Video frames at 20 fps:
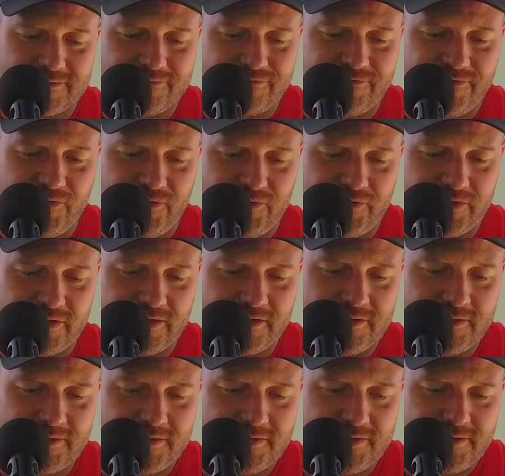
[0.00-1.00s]

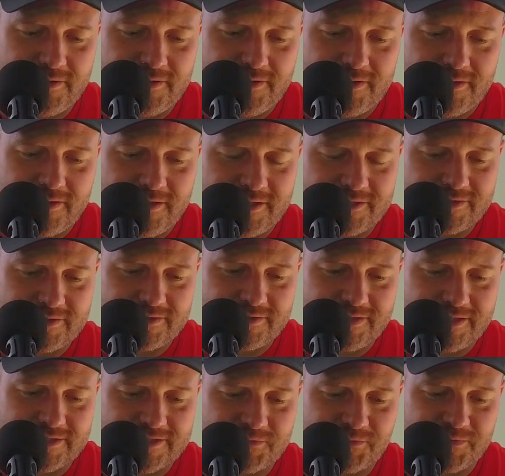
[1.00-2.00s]
folder that's
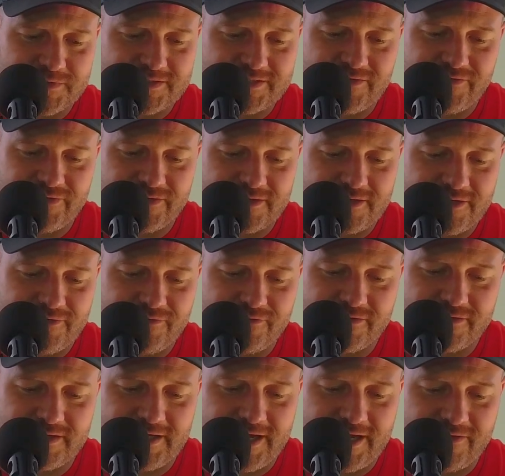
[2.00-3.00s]
that's specifically
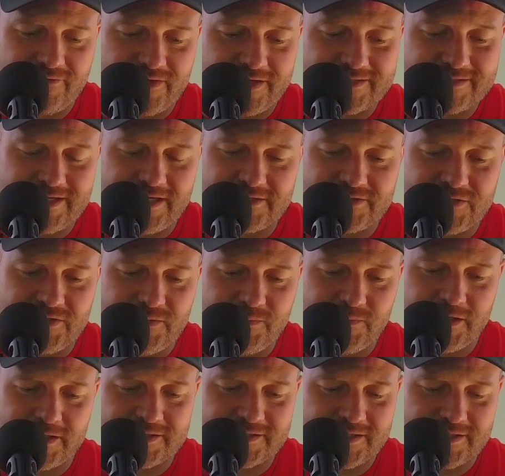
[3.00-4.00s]
for Dave. It's not too
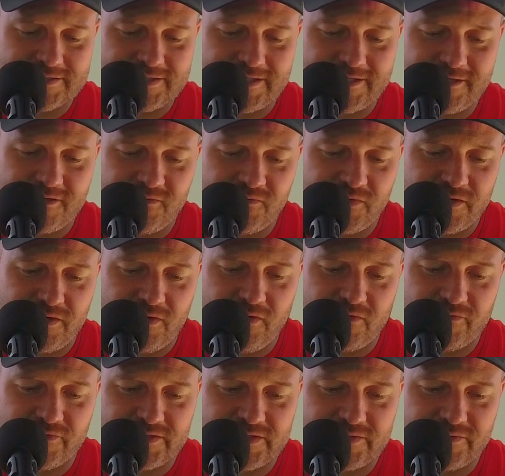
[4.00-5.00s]
much because I didn't want to
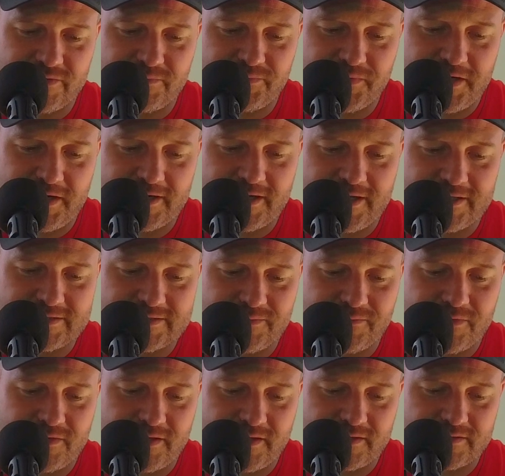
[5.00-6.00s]
overdo it, but I got
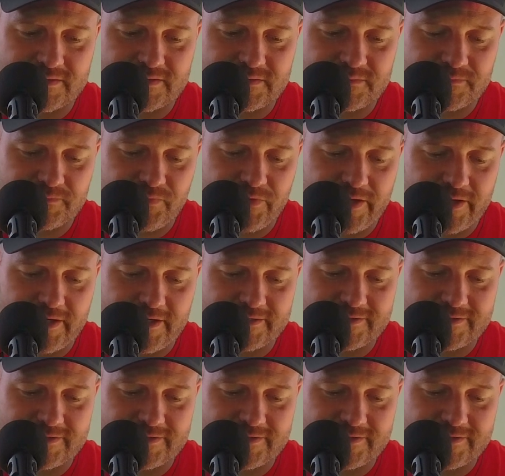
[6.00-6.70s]
some things. I got